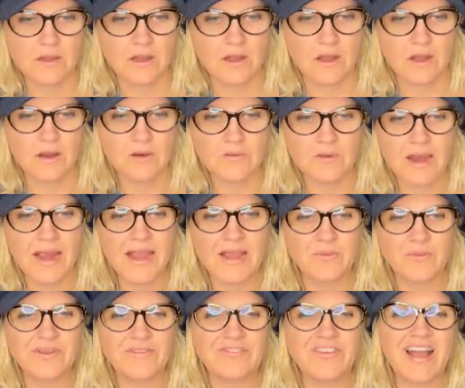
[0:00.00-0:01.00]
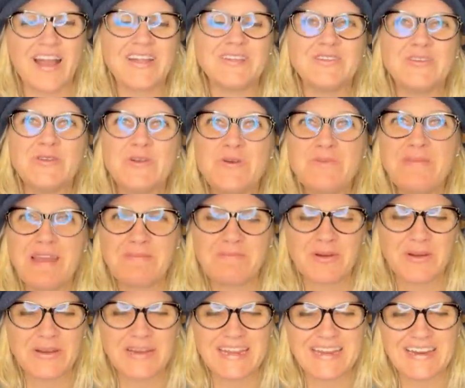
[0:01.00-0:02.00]
All right, we've got new
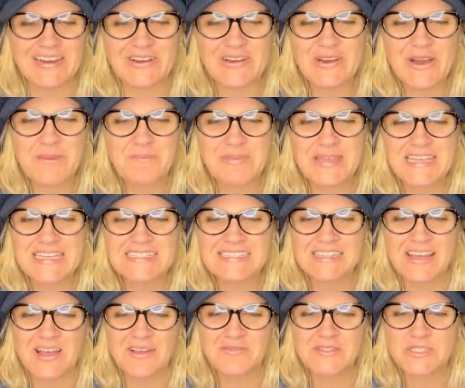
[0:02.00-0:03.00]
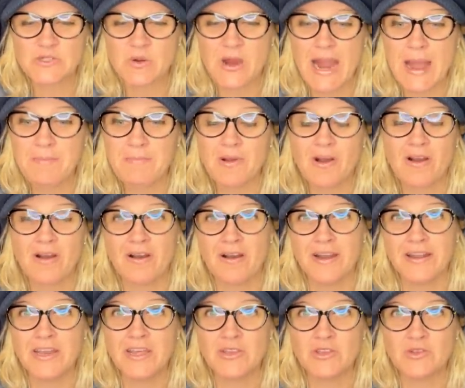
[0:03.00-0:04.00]
member here, Piece of Scrap
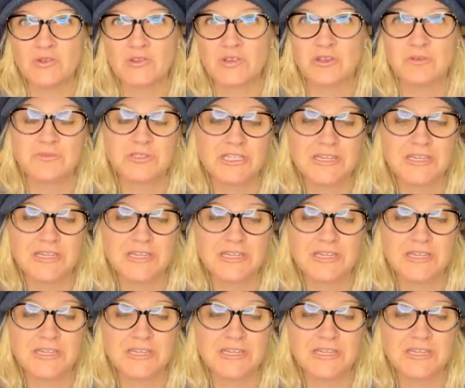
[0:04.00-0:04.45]
on YouTube.